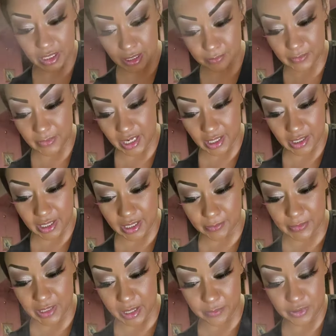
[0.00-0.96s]

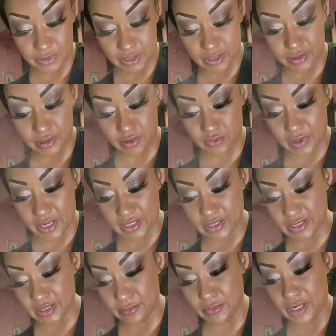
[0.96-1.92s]
I'm not putting no
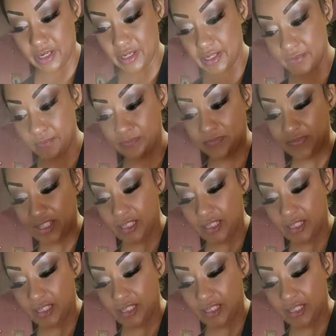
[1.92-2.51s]
rice in mine.